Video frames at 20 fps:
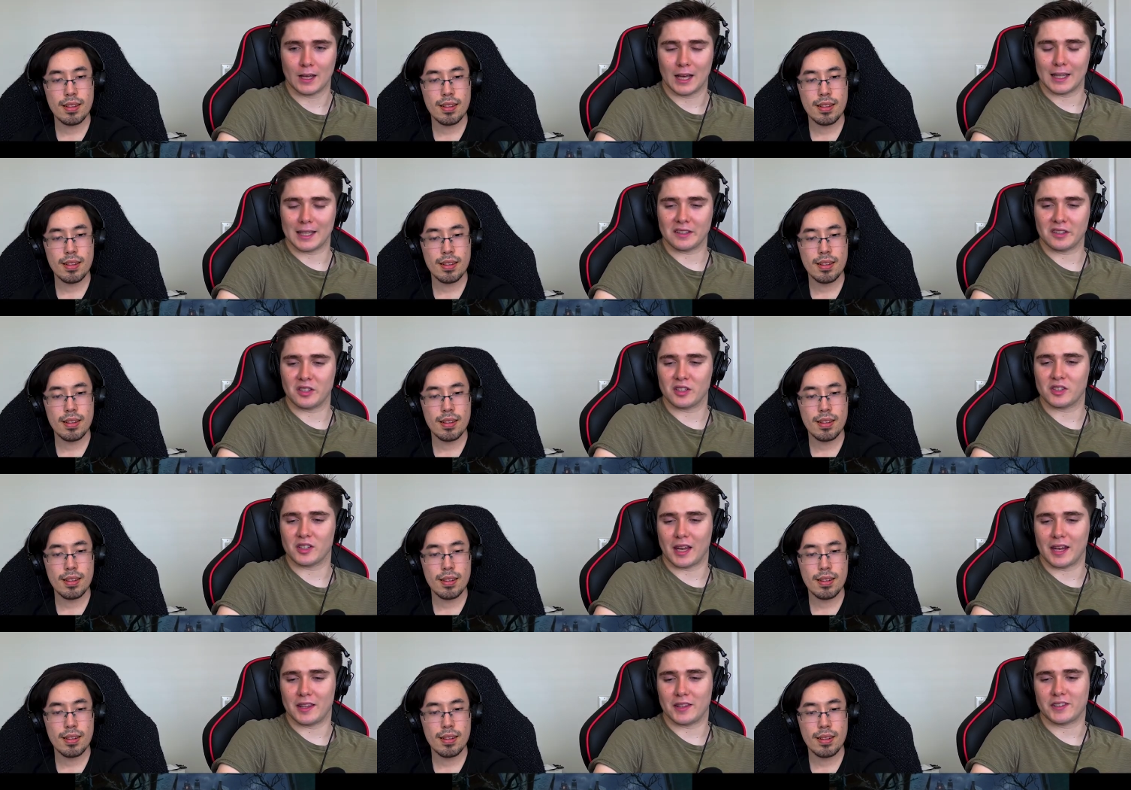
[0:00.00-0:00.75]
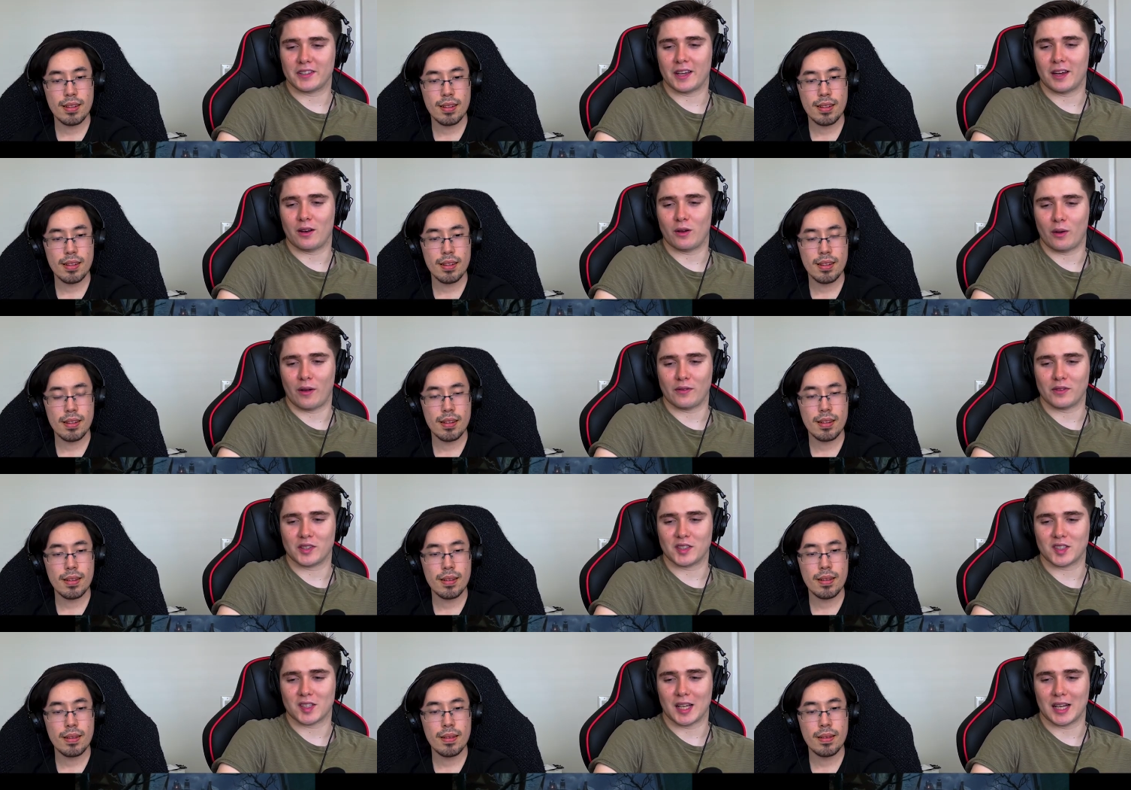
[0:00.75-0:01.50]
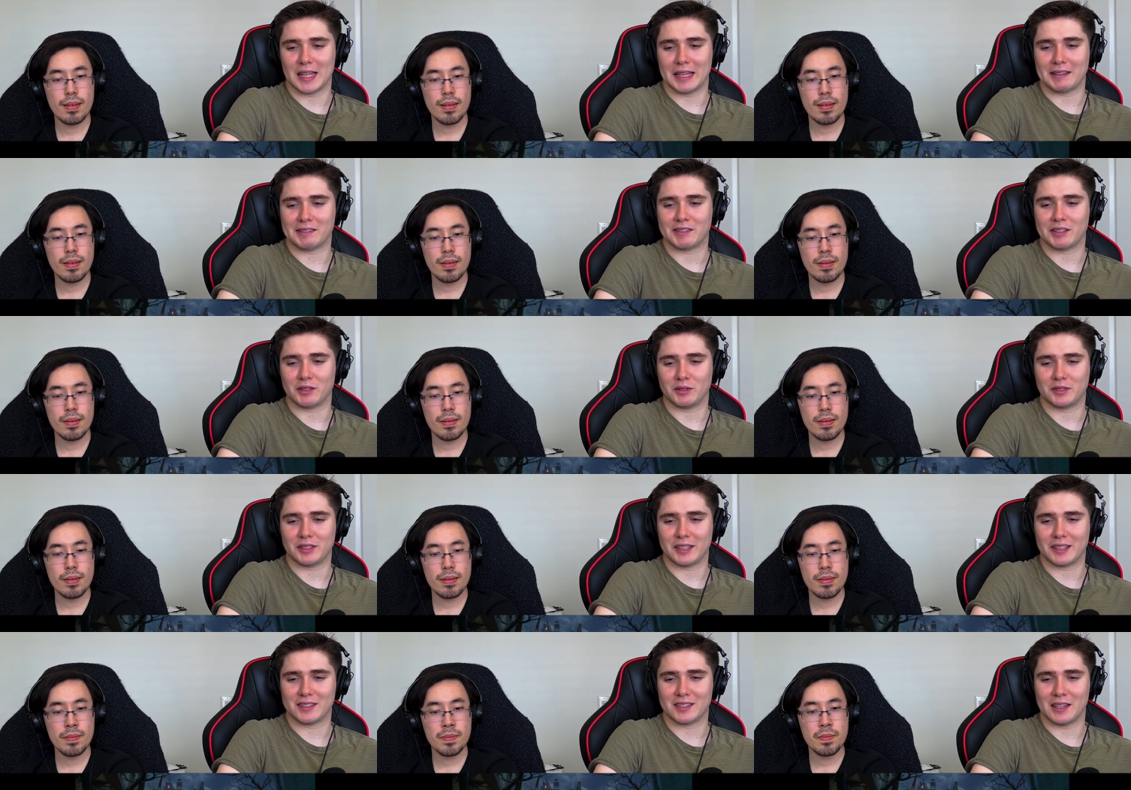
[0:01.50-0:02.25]
Speaker 1: I like the design of the town, how everything's kind of like
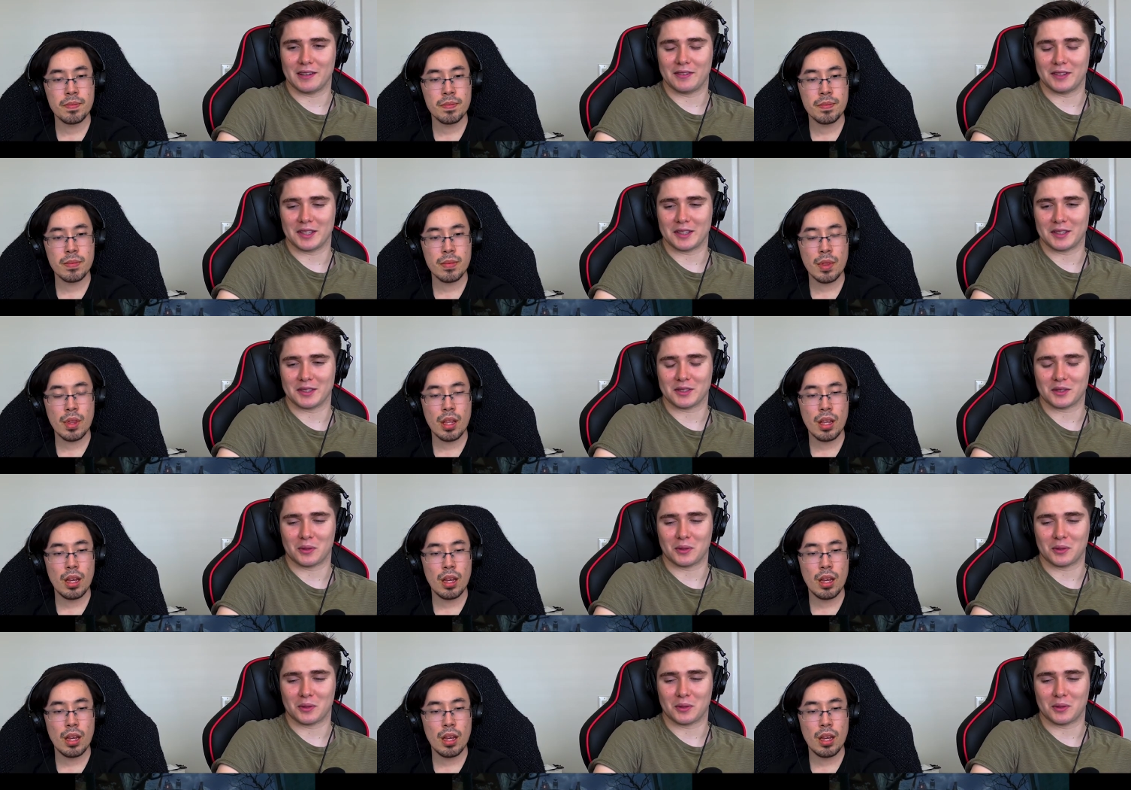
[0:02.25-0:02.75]
tilting and stuff. I think that's